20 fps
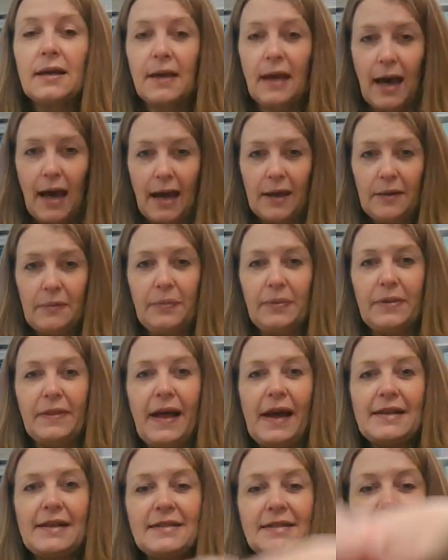God
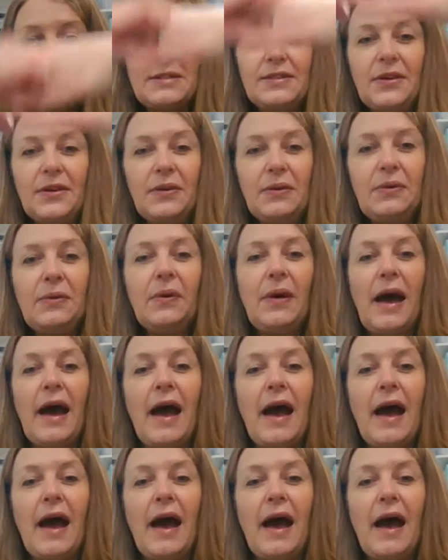bless you